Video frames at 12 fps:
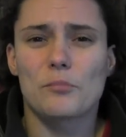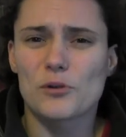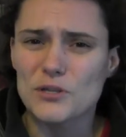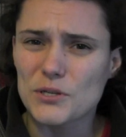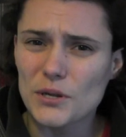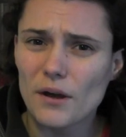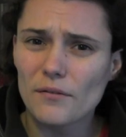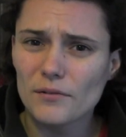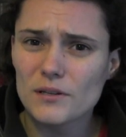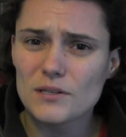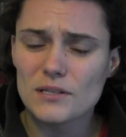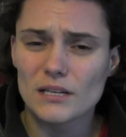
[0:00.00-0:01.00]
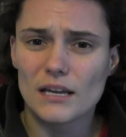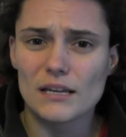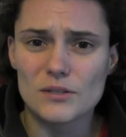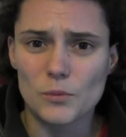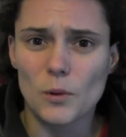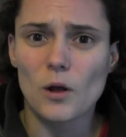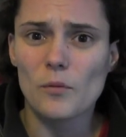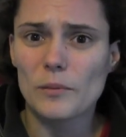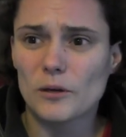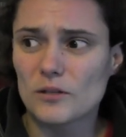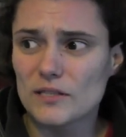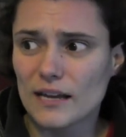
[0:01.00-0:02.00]
preservatives as well,
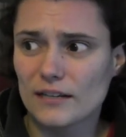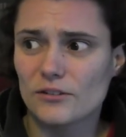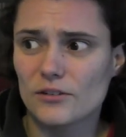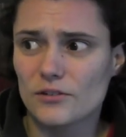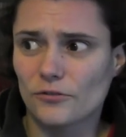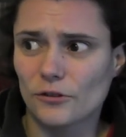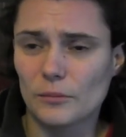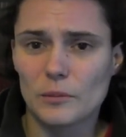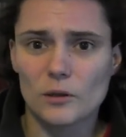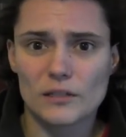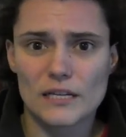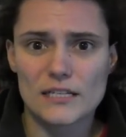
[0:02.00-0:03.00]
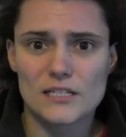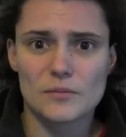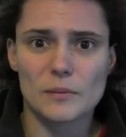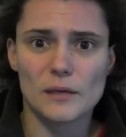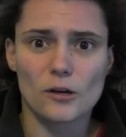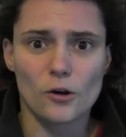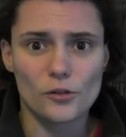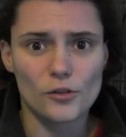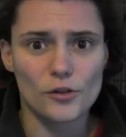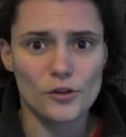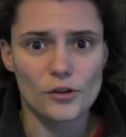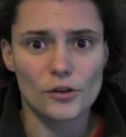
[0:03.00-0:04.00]
because lactose-free milk tends to be on
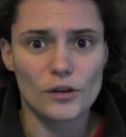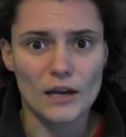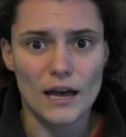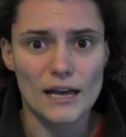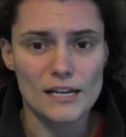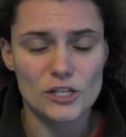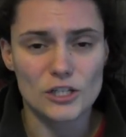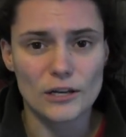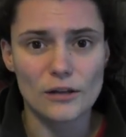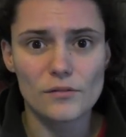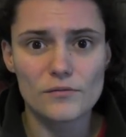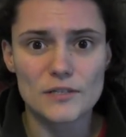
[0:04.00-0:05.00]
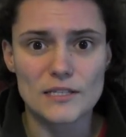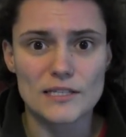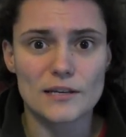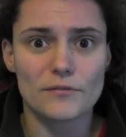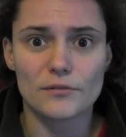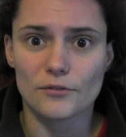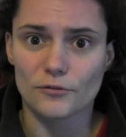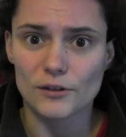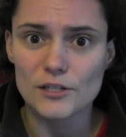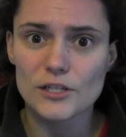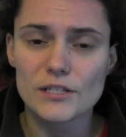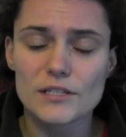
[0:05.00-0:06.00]
the shelves instead of the
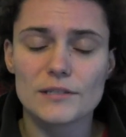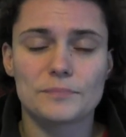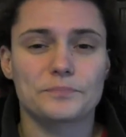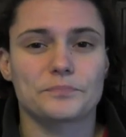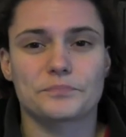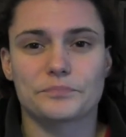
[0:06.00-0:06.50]
fridges.